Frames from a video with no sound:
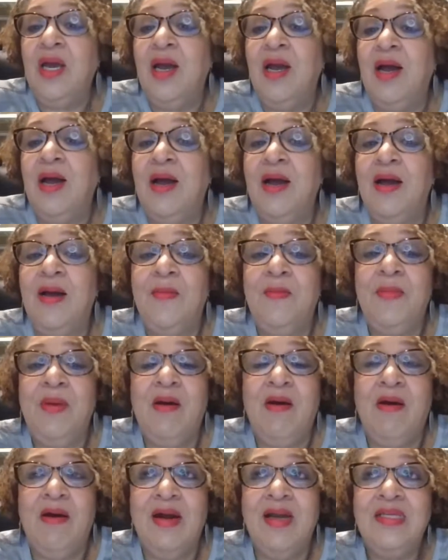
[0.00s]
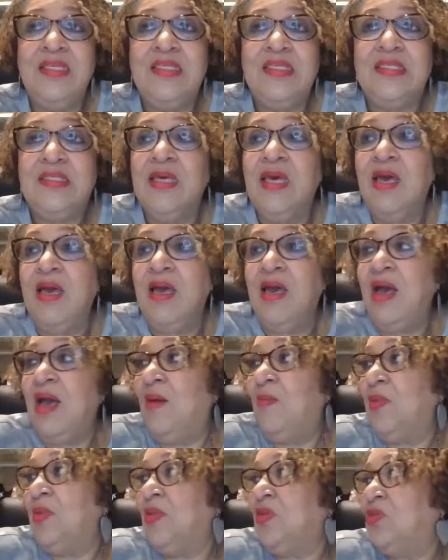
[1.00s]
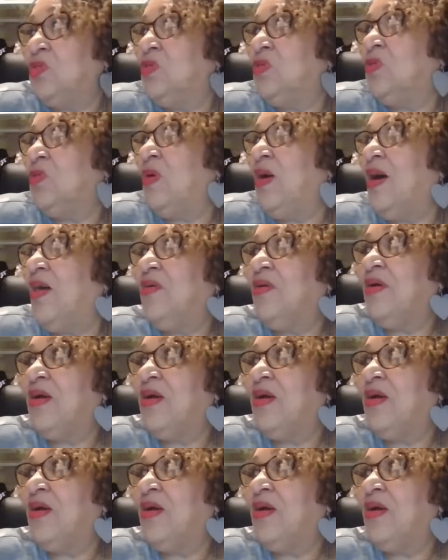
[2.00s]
hearts. I'm going to do other